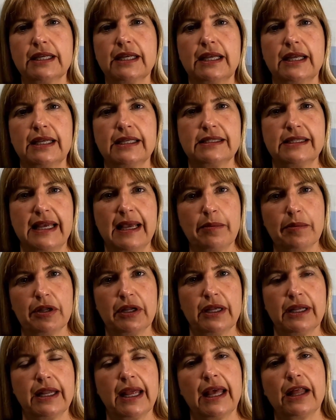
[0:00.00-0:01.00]
examine
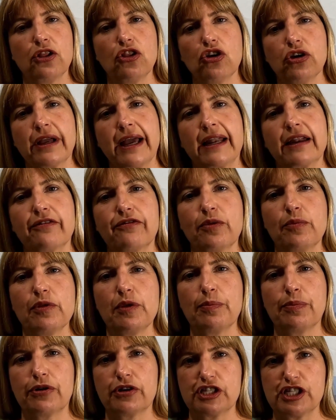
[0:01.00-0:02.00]
it, and look at it from the
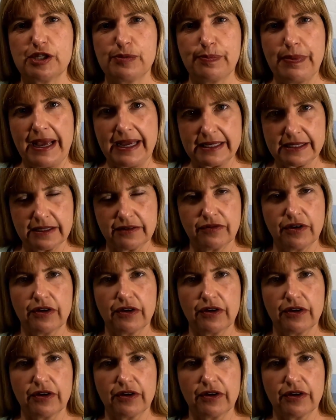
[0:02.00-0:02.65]
perspective